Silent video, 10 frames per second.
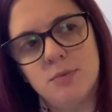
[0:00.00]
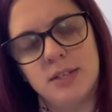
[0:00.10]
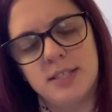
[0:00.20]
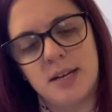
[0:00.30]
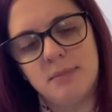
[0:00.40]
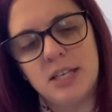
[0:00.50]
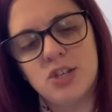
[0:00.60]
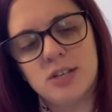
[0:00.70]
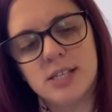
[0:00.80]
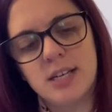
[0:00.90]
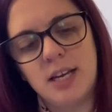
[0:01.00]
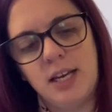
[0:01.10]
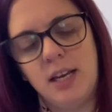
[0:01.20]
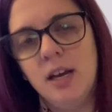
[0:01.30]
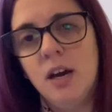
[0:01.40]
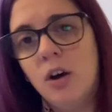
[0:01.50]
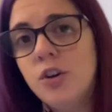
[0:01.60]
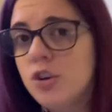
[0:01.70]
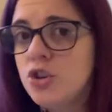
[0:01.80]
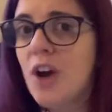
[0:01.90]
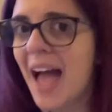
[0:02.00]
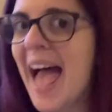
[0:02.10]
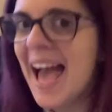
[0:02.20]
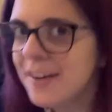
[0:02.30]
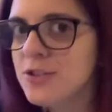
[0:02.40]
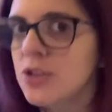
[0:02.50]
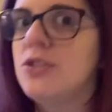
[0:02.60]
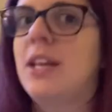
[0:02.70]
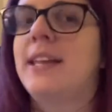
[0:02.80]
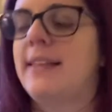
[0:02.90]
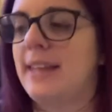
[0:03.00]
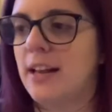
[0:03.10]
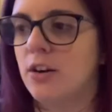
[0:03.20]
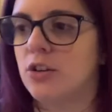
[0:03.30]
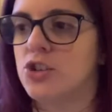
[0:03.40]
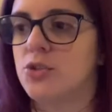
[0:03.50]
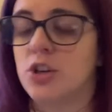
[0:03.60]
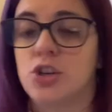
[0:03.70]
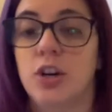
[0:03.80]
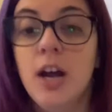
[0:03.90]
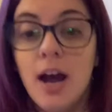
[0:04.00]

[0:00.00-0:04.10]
When some teachers say, oh no, you have to do the dialogue construction,